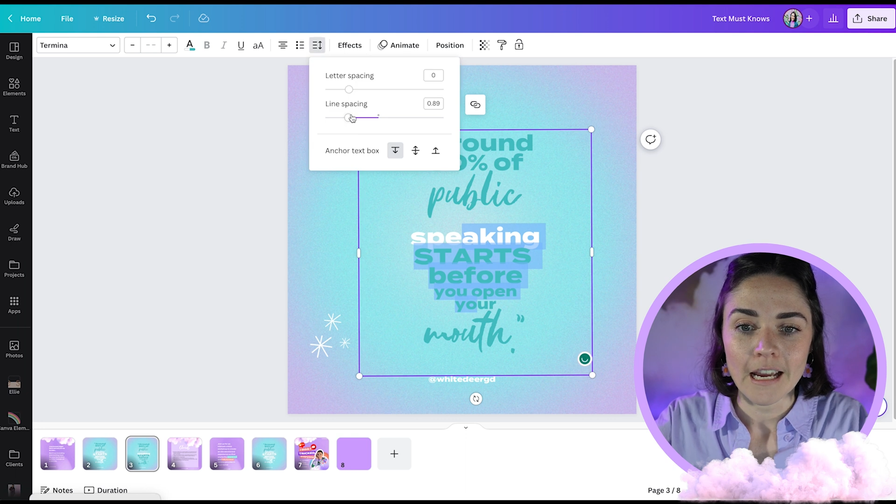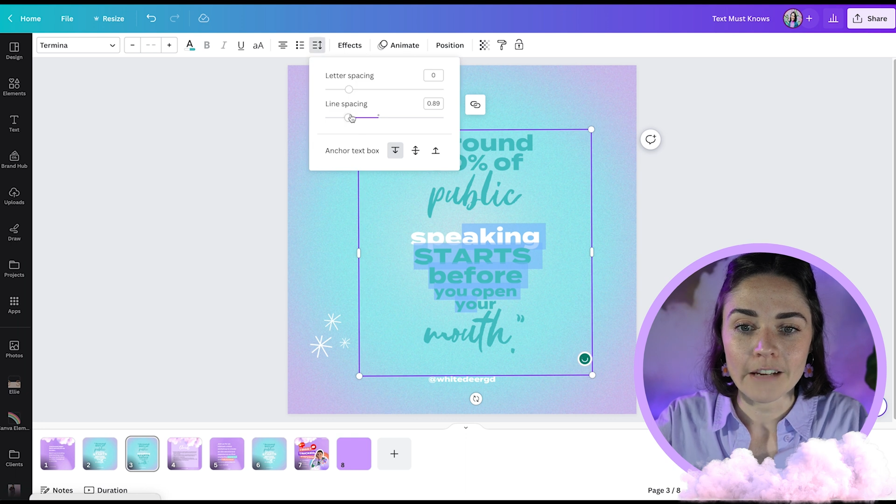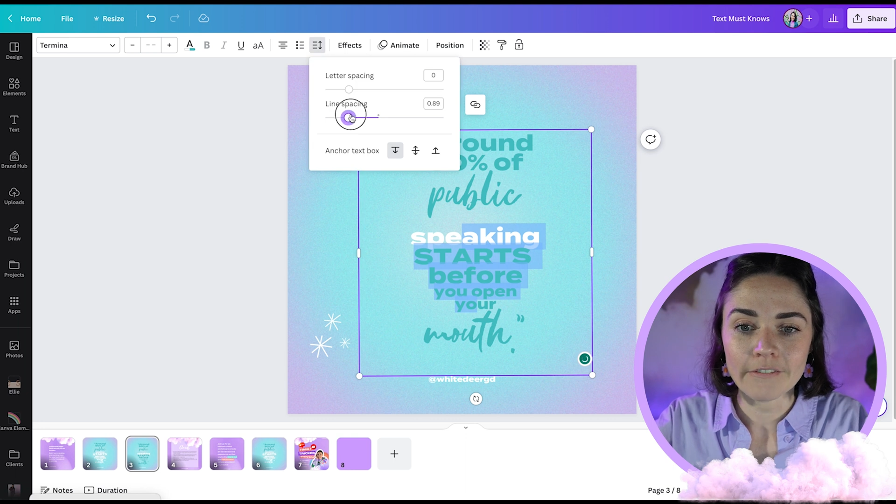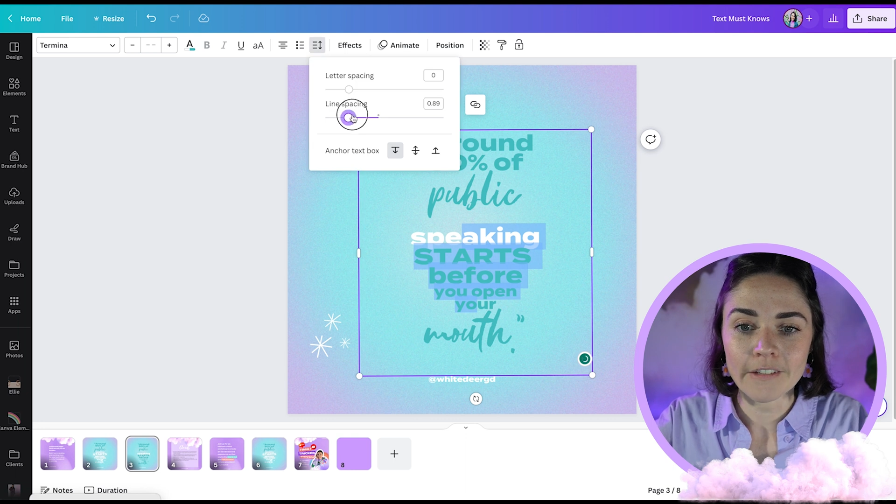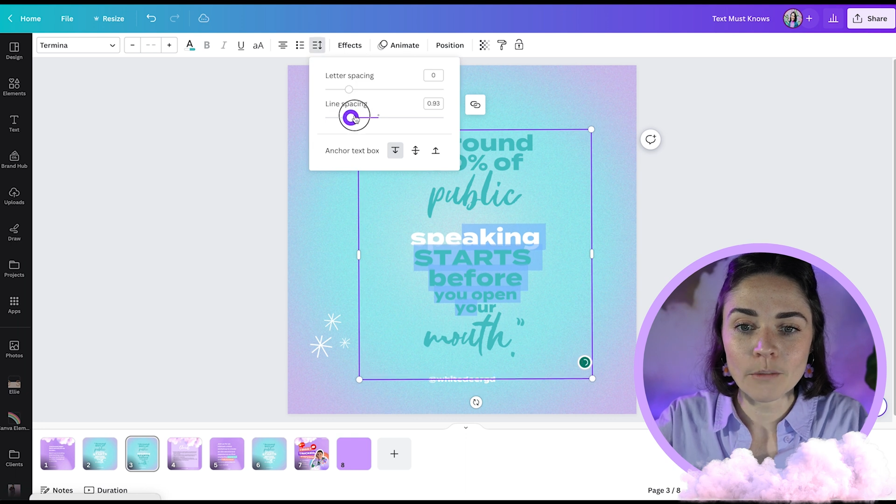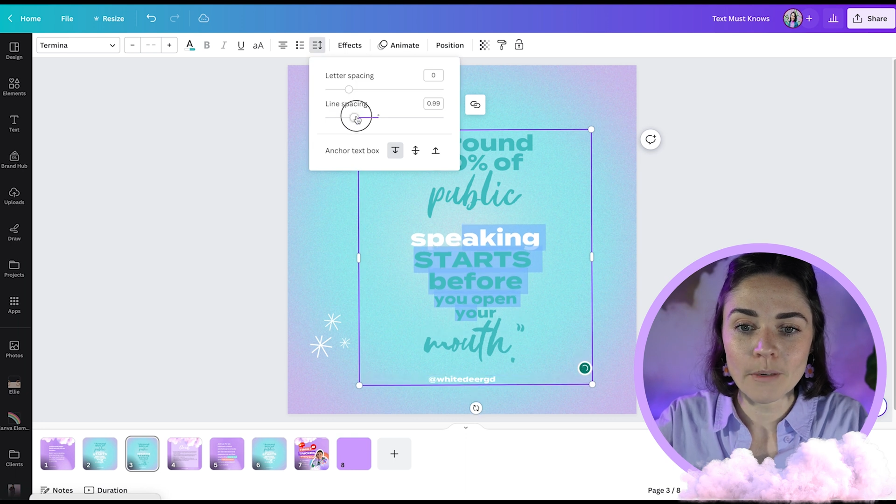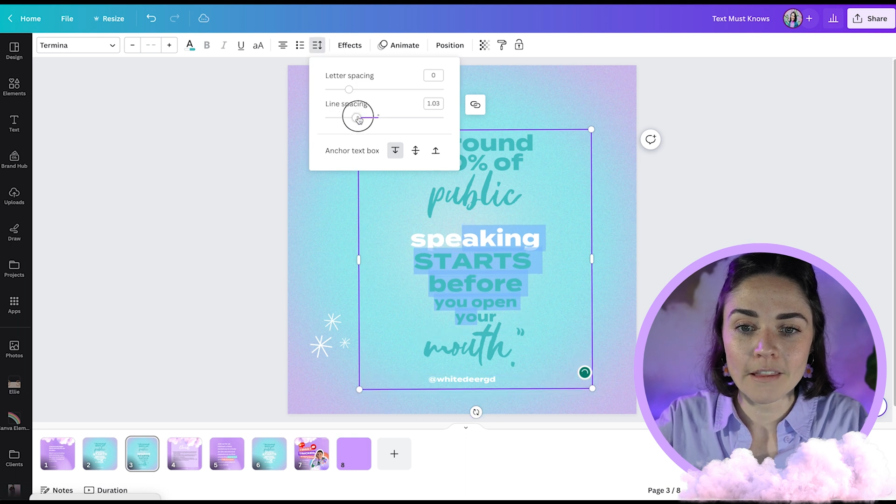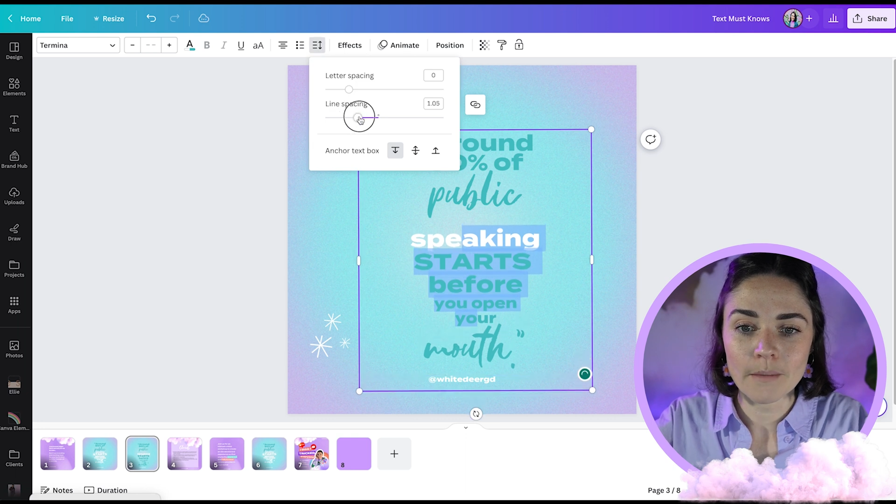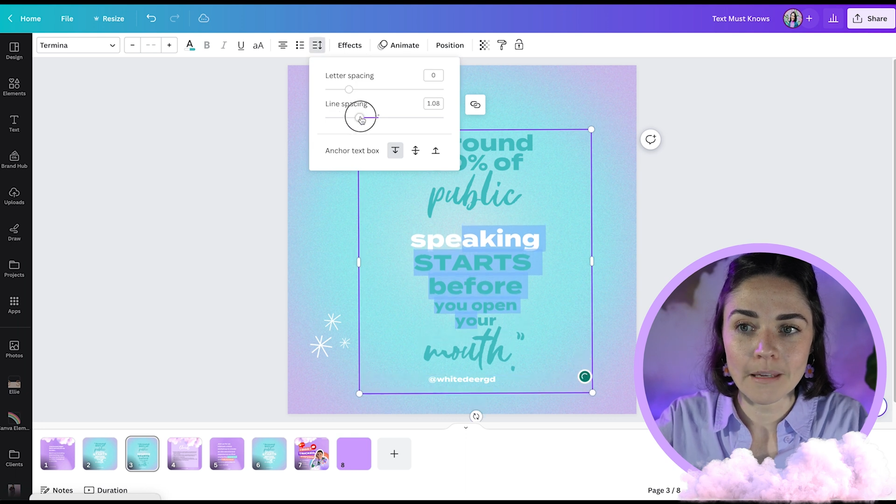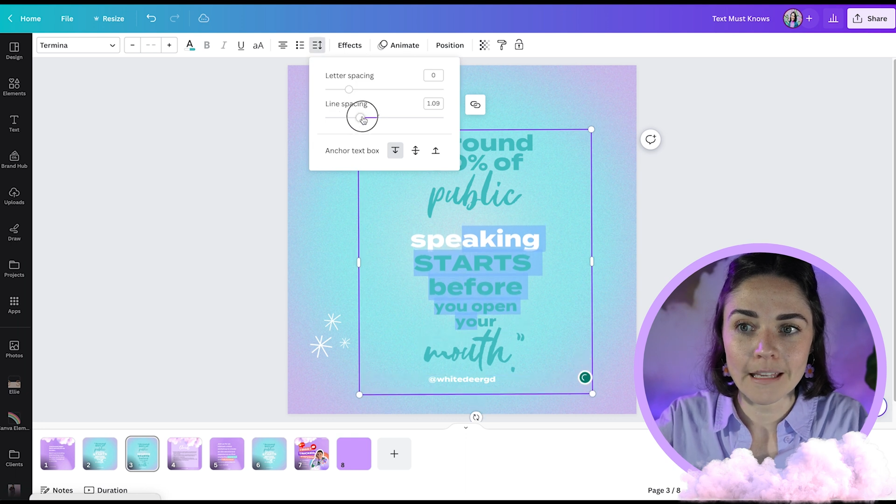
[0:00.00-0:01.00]
and fiddle
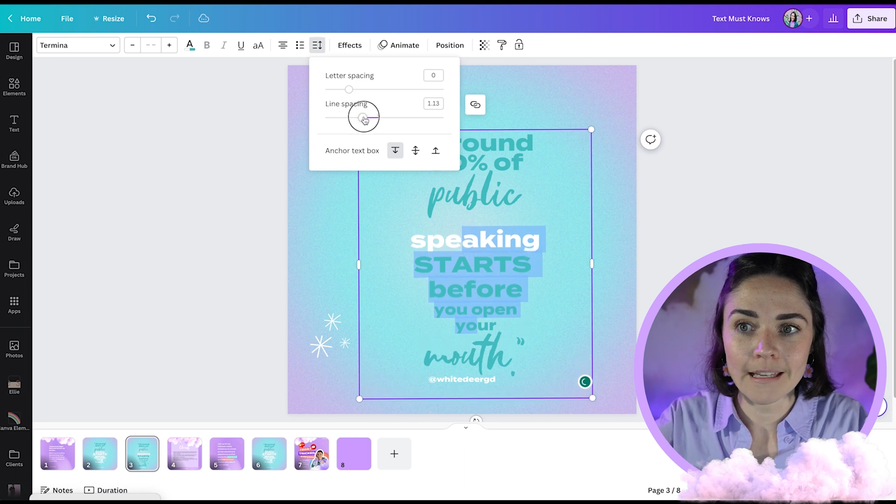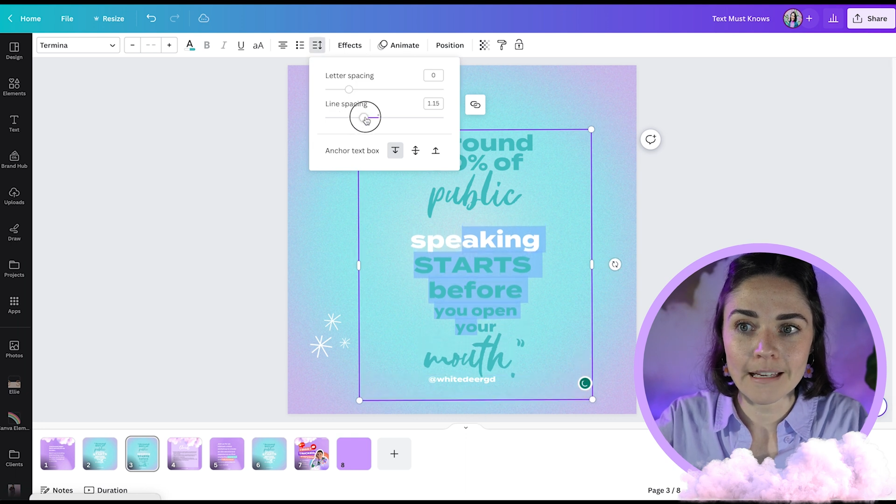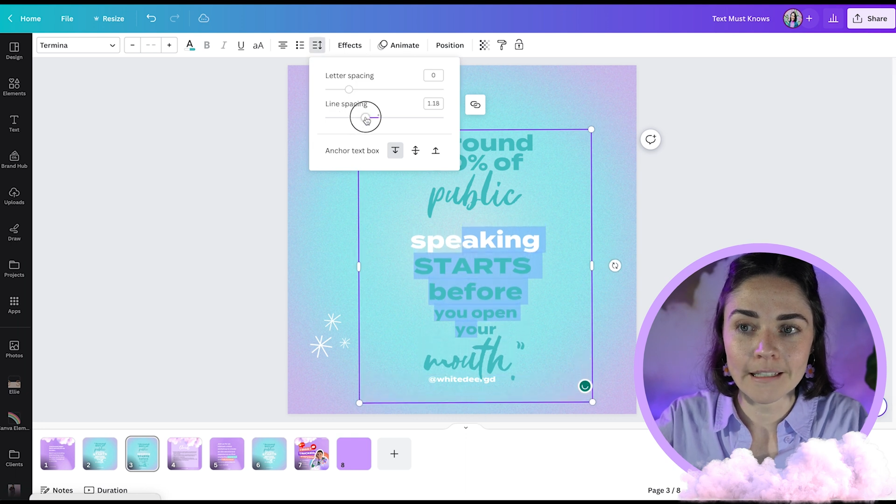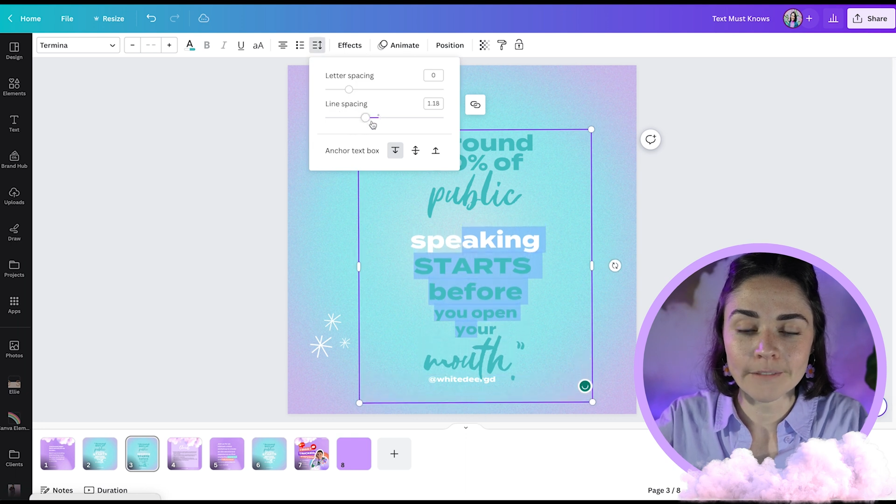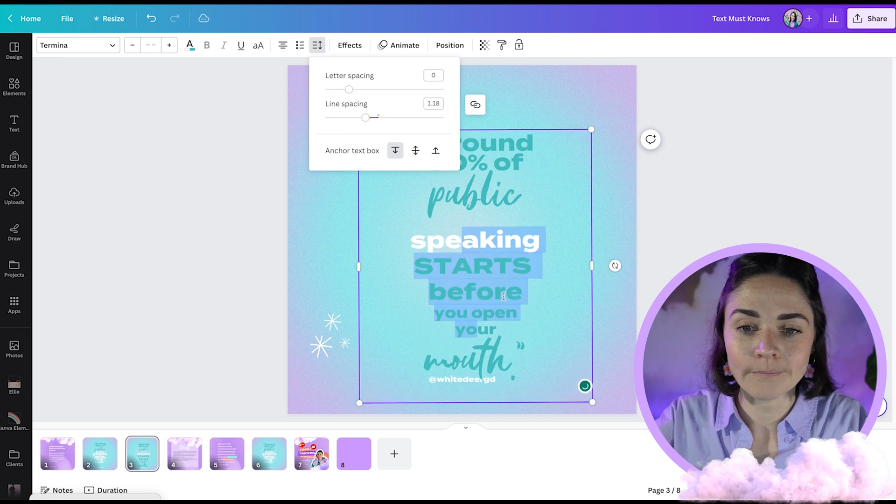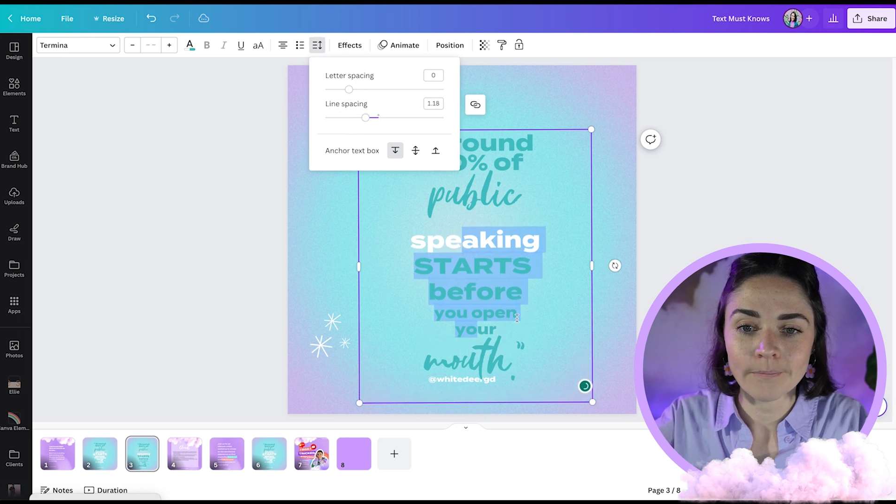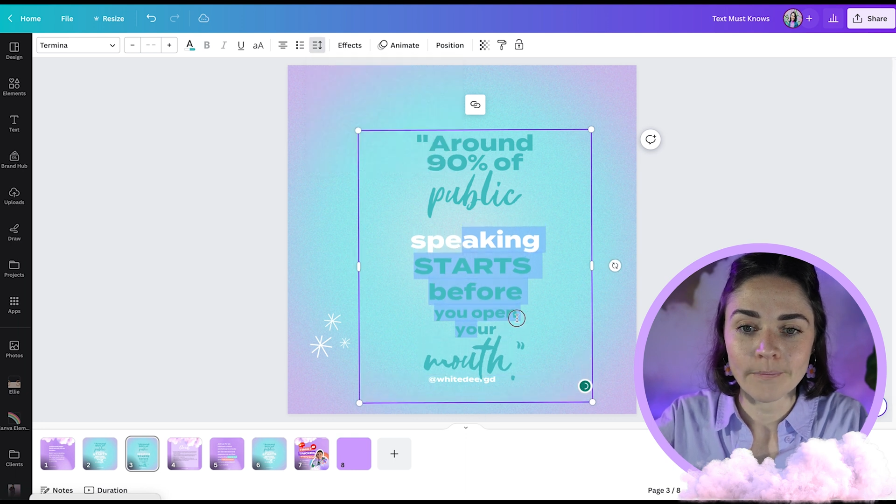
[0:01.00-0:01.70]
with them here,